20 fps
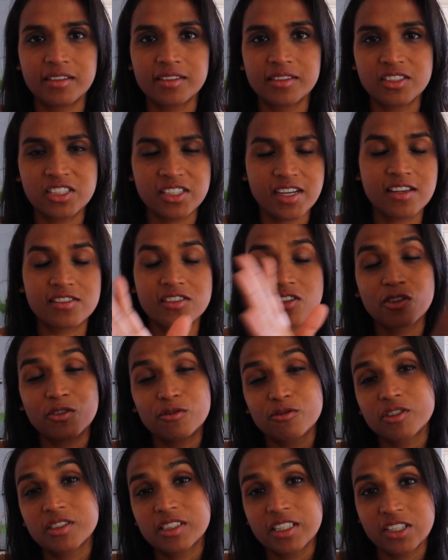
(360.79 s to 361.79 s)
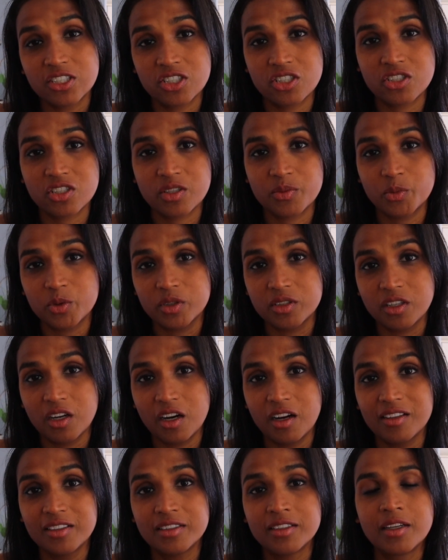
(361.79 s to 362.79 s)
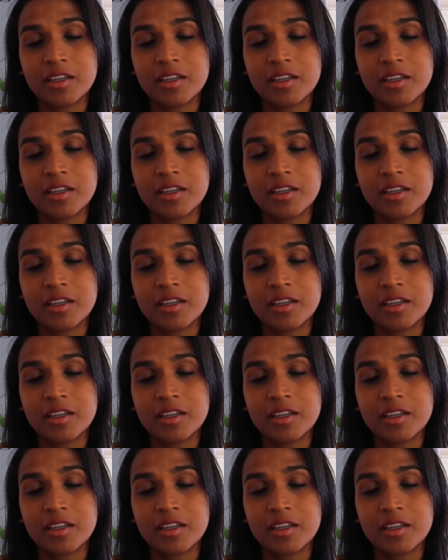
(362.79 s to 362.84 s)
She has her own relationship with God.